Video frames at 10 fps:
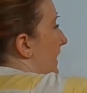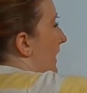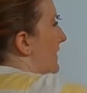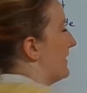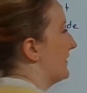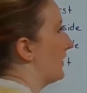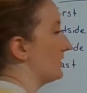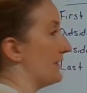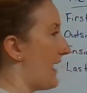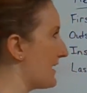And then our
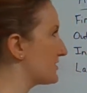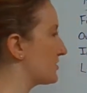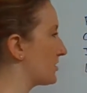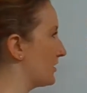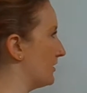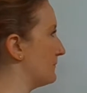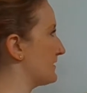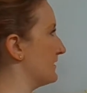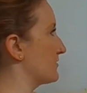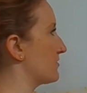last terms
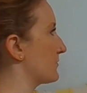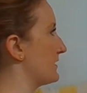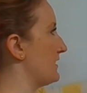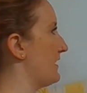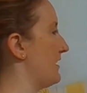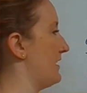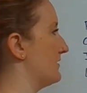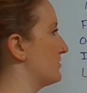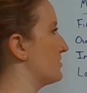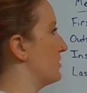is 3
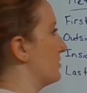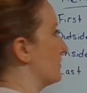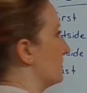and 2.